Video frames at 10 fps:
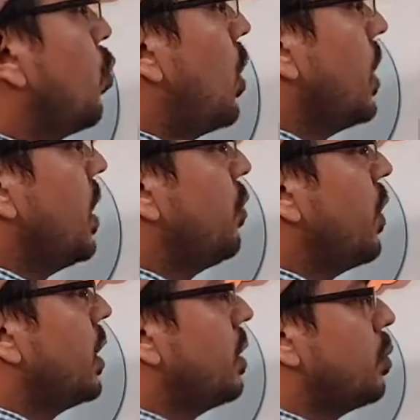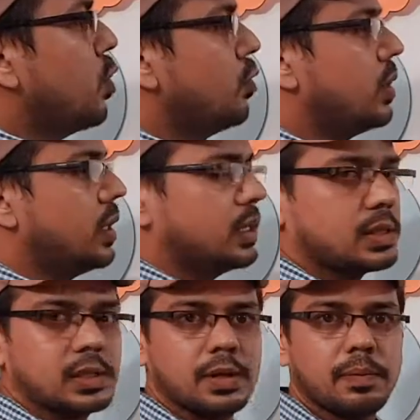what if I remove
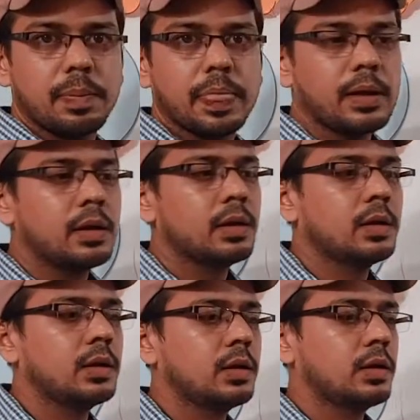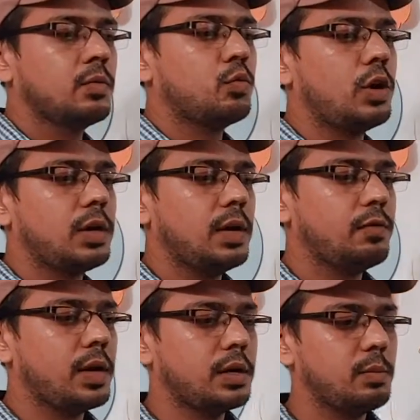this, what
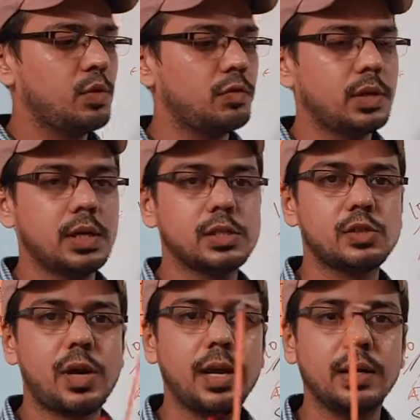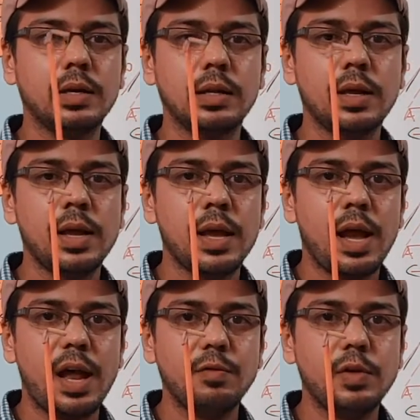if I remove this triangle
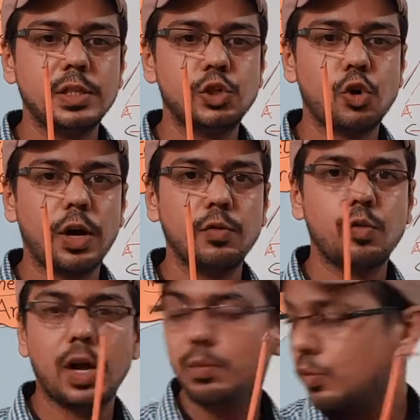and we join one